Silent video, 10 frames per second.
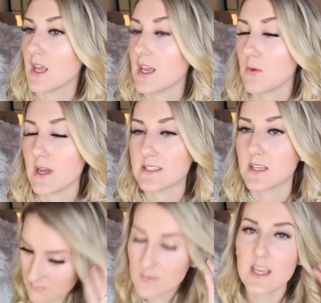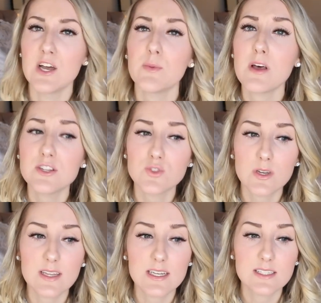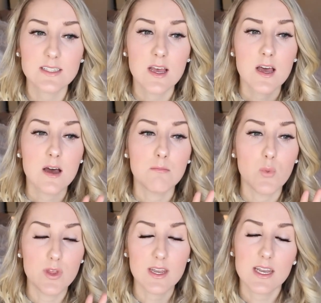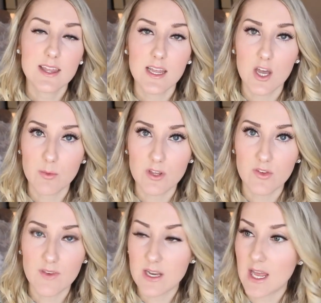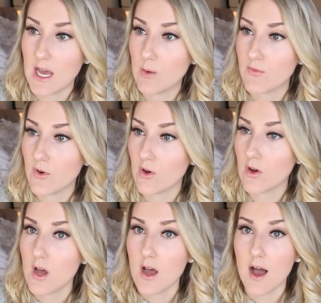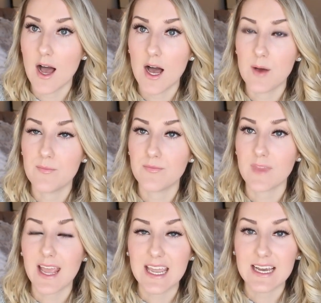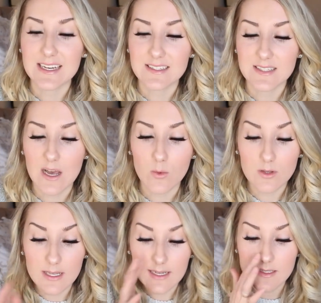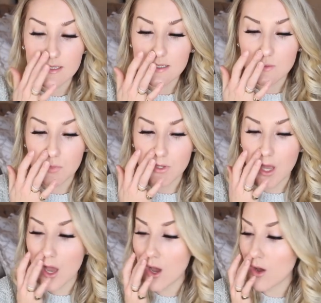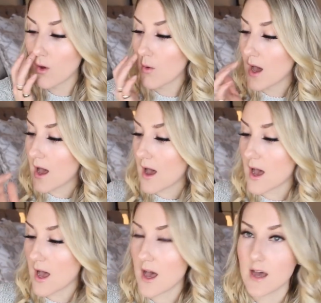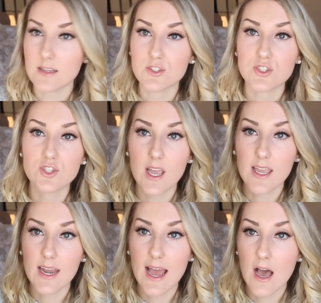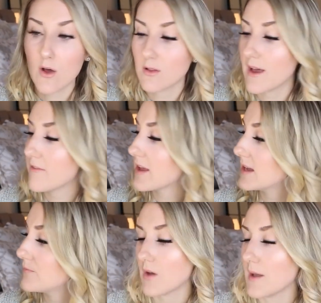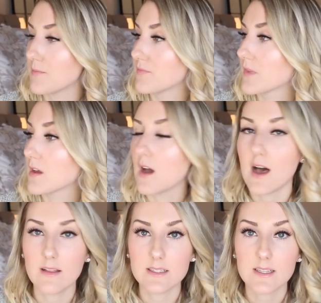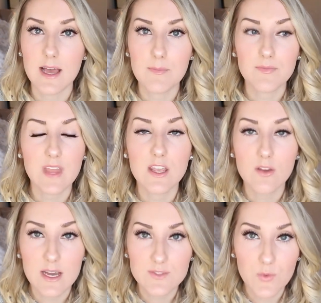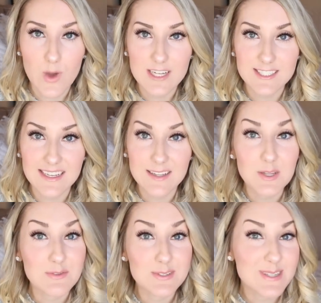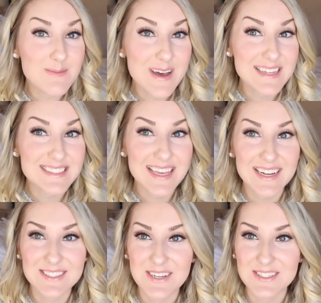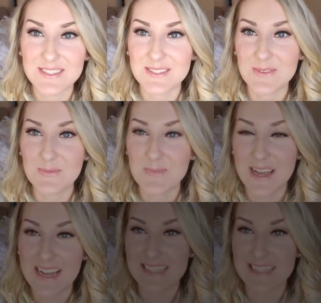Anyways, I hope y'all enjoyed this. More than anything, I hope that you found it helpful. And I will link to this below. Check it out, love it. Okay, I'll link to that. Thank you guys for watching. Love you so much, and I'll talk to you soon. Bye,